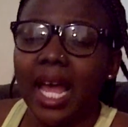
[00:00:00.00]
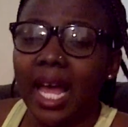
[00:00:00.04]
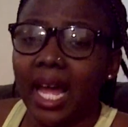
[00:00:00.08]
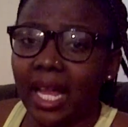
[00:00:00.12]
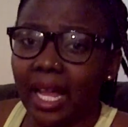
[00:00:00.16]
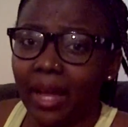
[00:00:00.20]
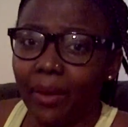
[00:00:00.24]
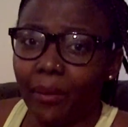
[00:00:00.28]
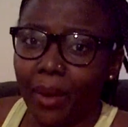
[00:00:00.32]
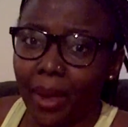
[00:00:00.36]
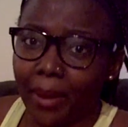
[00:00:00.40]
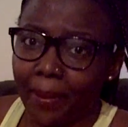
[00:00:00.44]

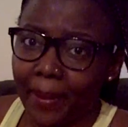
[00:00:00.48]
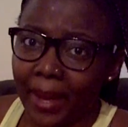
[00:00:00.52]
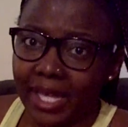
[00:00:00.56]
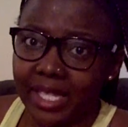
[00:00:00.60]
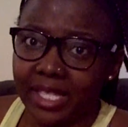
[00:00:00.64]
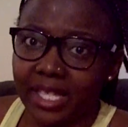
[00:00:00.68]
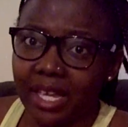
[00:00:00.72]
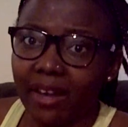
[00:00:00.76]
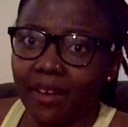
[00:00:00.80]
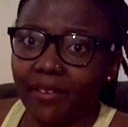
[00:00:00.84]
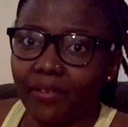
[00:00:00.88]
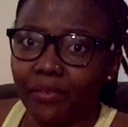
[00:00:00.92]
I weigh
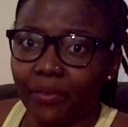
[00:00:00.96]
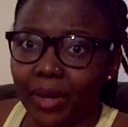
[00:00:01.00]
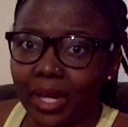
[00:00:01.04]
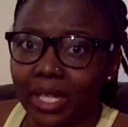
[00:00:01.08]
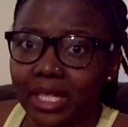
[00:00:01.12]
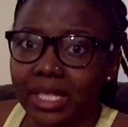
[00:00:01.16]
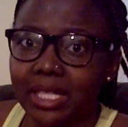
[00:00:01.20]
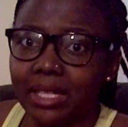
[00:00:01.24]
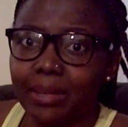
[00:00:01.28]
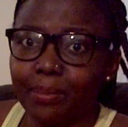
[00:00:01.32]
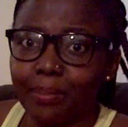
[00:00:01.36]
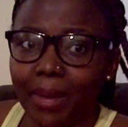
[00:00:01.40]
myself
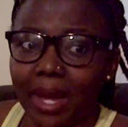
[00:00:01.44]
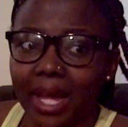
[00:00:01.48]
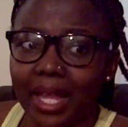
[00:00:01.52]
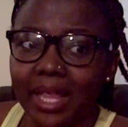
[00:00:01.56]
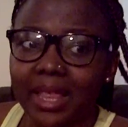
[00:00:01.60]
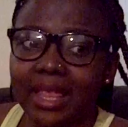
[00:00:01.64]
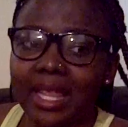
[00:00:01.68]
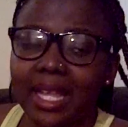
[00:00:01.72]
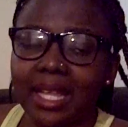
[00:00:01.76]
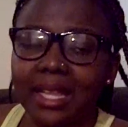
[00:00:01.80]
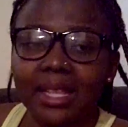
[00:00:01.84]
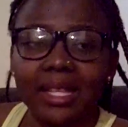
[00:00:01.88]
once a
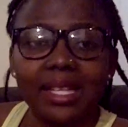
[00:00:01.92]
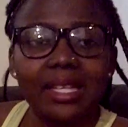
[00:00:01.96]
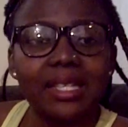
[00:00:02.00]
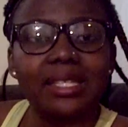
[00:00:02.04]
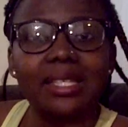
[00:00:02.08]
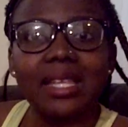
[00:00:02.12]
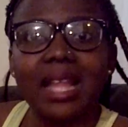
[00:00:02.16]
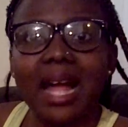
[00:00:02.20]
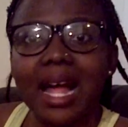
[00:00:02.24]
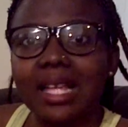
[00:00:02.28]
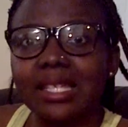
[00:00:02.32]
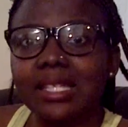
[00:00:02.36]
month, and these
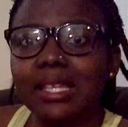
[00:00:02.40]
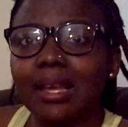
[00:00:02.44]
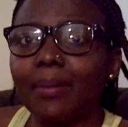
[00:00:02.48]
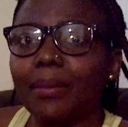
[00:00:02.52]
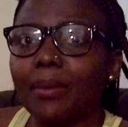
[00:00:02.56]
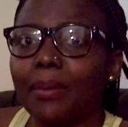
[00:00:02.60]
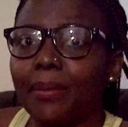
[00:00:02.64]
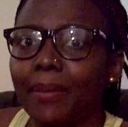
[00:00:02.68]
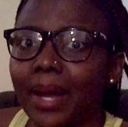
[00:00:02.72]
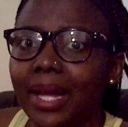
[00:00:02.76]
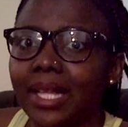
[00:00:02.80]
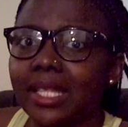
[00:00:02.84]
last
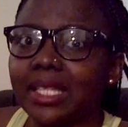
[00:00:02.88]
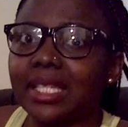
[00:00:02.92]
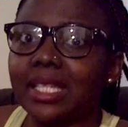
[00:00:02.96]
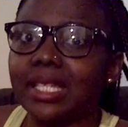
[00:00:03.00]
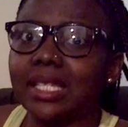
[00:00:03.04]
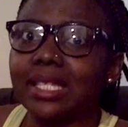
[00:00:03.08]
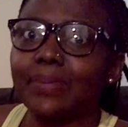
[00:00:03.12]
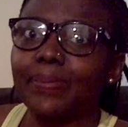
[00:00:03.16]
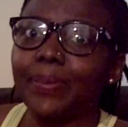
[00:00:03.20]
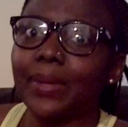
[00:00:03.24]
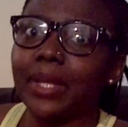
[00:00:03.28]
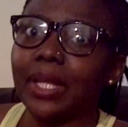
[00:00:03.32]
couple months
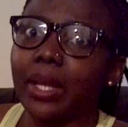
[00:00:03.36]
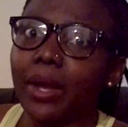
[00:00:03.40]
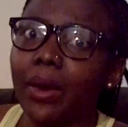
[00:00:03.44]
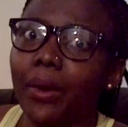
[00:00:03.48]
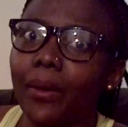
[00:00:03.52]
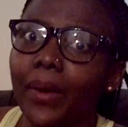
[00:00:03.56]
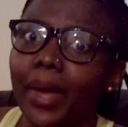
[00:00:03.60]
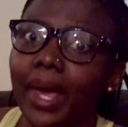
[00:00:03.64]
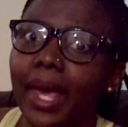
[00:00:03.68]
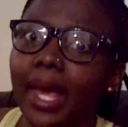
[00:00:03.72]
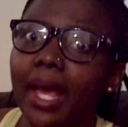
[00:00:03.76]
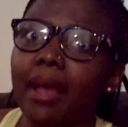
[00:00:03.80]
it's been
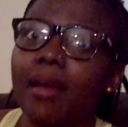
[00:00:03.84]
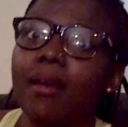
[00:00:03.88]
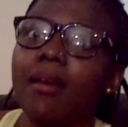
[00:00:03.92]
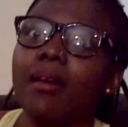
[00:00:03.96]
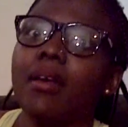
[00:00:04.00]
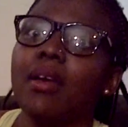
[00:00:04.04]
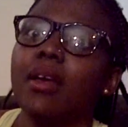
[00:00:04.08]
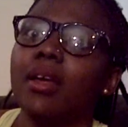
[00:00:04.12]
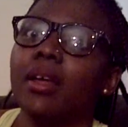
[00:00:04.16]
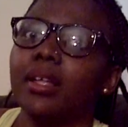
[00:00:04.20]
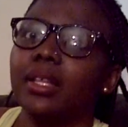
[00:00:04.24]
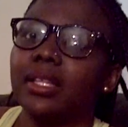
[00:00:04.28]
going
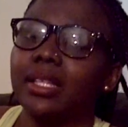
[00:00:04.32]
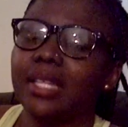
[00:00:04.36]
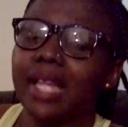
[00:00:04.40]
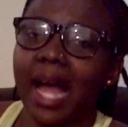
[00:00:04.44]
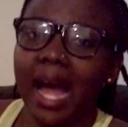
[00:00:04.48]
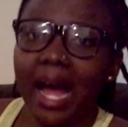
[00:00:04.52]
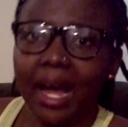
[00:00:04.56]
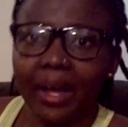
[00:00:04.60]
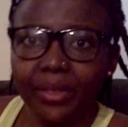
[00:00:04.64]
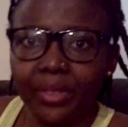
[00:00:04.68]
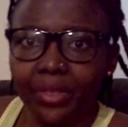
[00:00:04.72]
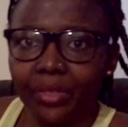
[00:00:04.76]

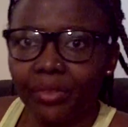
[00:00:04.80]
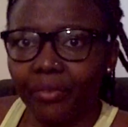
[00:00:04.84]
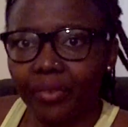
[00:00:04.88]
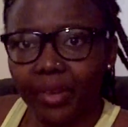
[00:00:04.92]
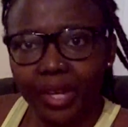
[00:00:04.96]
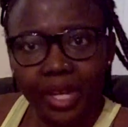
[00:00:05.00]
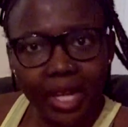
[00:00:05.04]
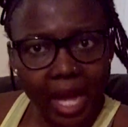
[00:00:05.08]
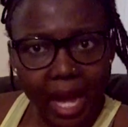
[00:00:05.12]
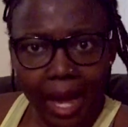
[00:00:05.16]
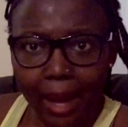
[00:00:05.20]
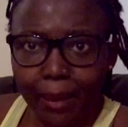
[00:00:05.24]
down
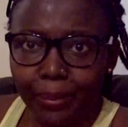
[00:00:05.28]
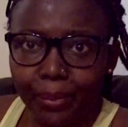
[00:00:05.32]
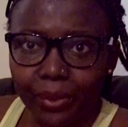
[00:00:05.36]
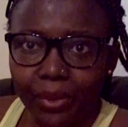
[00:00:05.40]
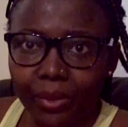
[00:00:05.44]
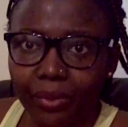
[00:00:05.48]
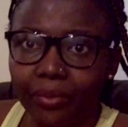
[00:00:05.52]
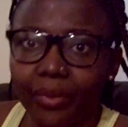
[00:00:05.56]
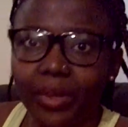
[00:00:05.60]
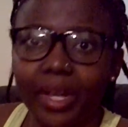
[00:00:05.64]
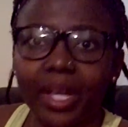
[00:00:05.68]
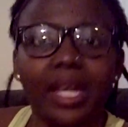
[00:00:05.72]
3, up
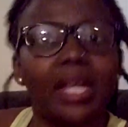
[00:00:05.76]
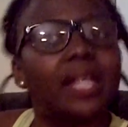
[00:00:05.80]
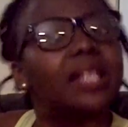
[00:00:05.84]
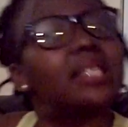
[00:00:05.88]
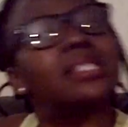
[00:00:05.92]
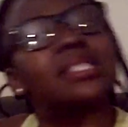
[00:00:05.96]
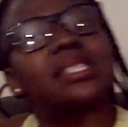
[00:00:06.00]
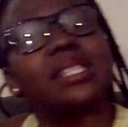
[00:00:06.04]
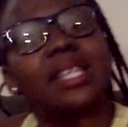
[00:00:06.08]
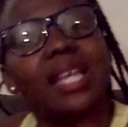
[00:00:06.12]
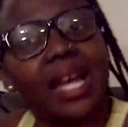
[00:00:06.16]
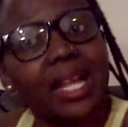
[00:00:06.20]
3.
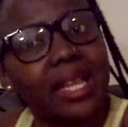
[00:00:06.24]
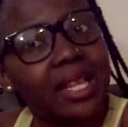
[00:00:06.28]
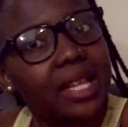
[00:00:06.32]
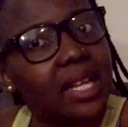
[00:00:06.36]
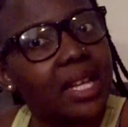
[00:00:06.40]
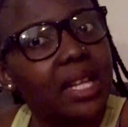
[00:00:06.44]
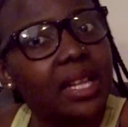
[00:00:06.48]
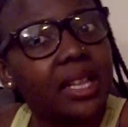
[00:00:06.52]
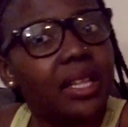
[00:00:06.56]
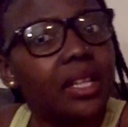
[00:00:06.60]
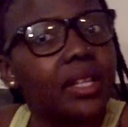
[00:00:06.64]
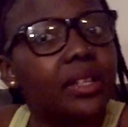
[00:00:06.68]
It's
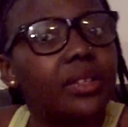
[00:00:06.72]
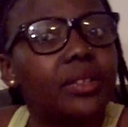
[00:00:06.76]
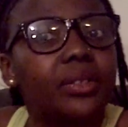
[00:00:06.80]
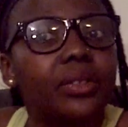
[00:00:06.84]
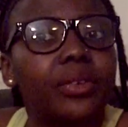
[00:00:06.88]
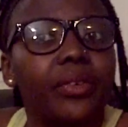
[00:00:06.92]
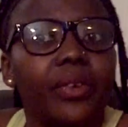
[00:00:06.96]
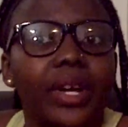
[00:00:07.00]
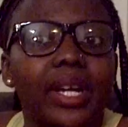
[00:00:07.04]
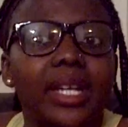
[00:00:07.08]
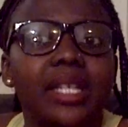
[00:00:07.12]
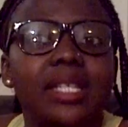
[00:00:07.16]
getting a little
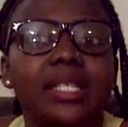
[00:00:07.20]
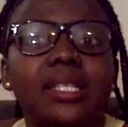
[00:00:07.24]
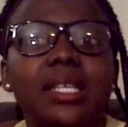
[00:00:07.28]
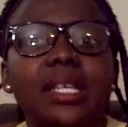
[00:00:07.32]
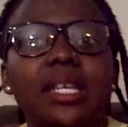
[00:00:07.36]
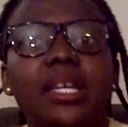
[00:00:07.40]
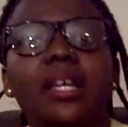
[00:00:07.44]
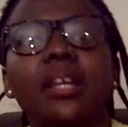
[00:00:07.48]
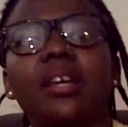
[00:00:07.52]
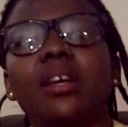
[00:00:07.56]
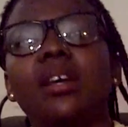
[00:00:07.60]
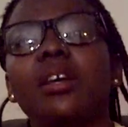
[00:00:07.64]

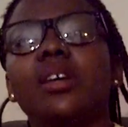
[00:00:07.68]
crazy.